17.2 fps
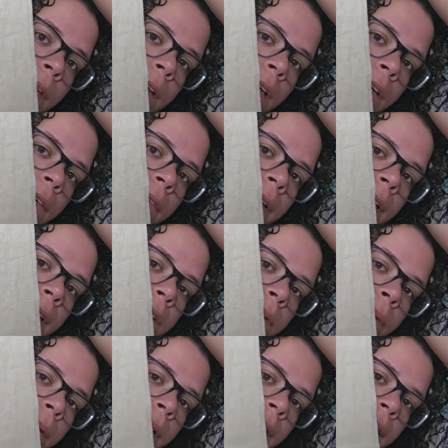Even on
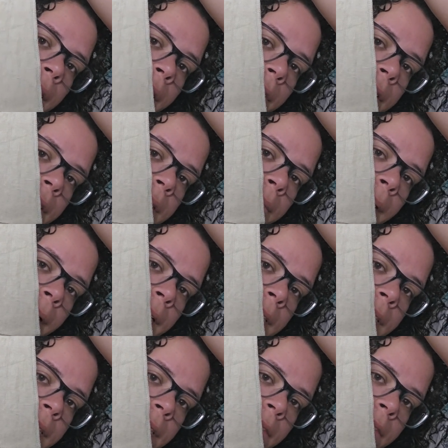20 count, it's
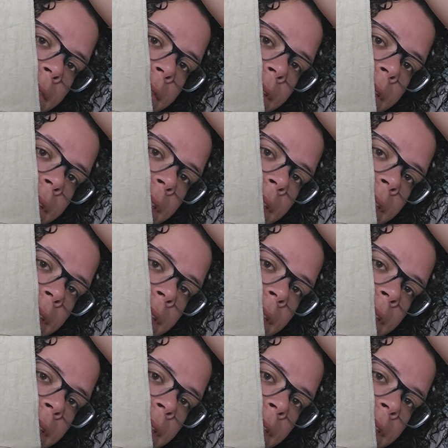massive.